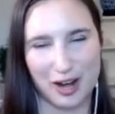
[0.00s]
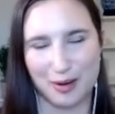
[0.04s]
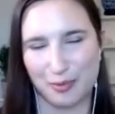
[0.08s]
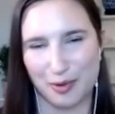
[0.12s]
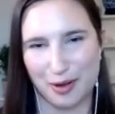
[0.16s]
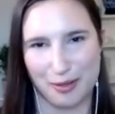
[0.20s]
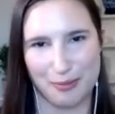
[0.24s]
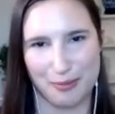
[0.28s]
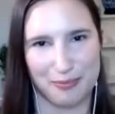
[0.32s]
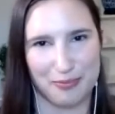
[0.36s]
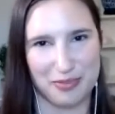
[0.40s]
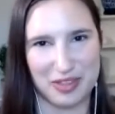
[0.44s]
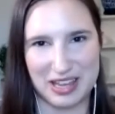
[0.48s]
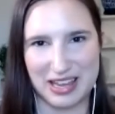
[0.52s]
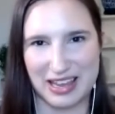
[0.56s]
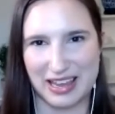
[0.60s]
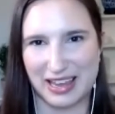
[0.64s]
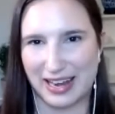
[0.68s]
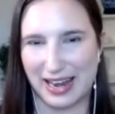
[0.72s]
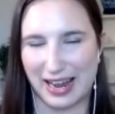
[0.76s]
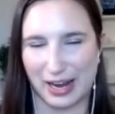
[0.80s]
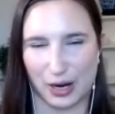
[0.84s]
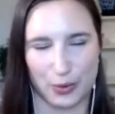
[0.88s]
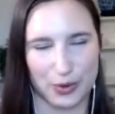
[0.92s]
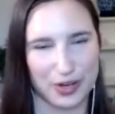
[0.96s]
with the
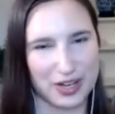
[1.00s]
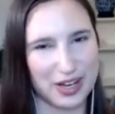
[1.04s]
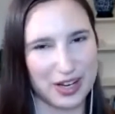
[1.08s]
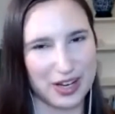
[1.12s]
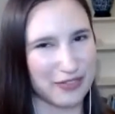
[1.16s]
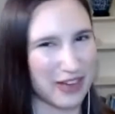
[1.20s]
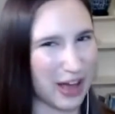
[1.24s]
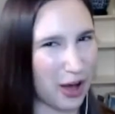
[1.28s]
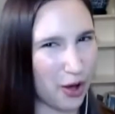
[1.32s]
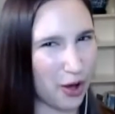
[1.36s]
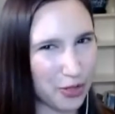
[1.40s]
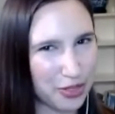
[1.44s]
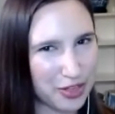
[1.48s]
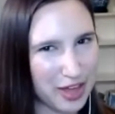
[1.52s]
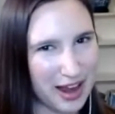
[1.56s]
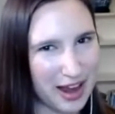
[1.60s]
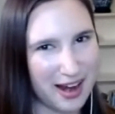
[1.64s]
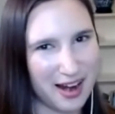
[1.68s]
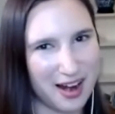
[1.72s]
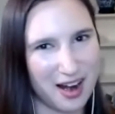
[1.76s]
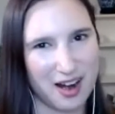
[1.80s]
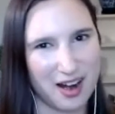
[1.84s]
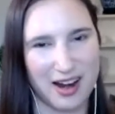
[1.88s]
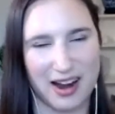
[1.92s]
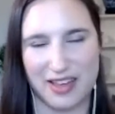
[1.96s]
inequity of
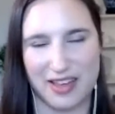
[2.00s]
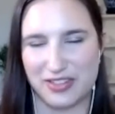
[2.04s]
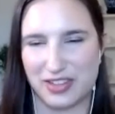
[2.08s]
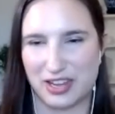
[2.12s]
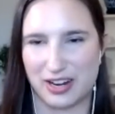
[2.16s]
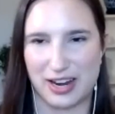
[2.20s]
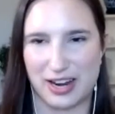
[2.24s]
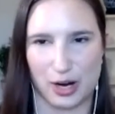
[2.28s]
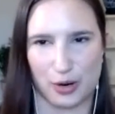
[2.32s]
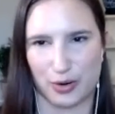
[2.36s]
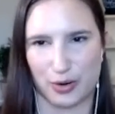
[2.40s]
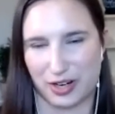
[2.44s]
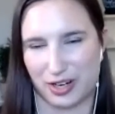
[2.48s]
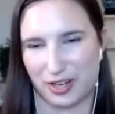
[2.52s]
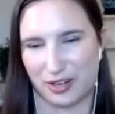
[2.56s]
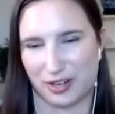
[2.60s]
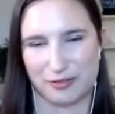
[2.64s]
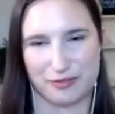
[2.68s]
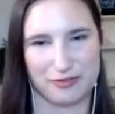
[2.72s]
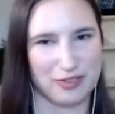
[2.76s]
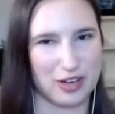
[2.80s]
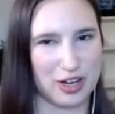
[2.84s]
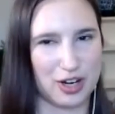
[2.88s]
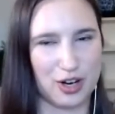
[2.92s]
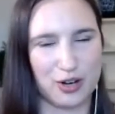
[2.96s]
healthcare and the inequity
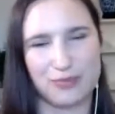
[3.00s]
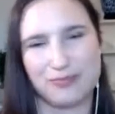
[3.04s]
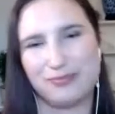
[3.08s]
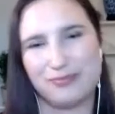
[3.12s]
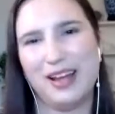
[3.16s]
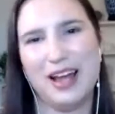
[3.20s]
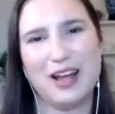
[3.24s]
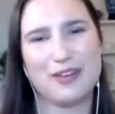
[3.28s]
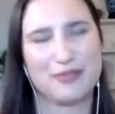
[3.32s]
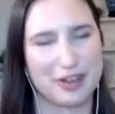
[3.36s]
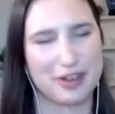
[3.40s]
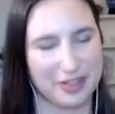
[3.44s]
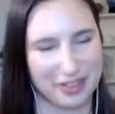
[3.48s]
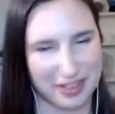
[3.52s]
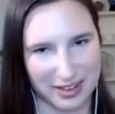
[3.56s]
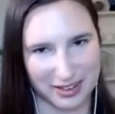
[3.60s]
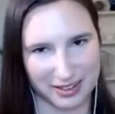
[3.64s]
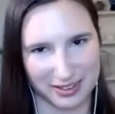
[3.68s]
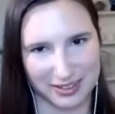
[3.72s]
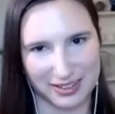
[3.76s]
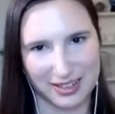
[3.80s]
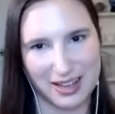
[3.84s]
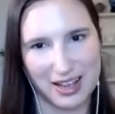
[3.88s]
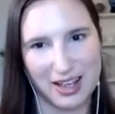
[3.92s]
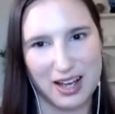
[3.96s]
of
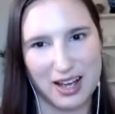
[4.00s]
everything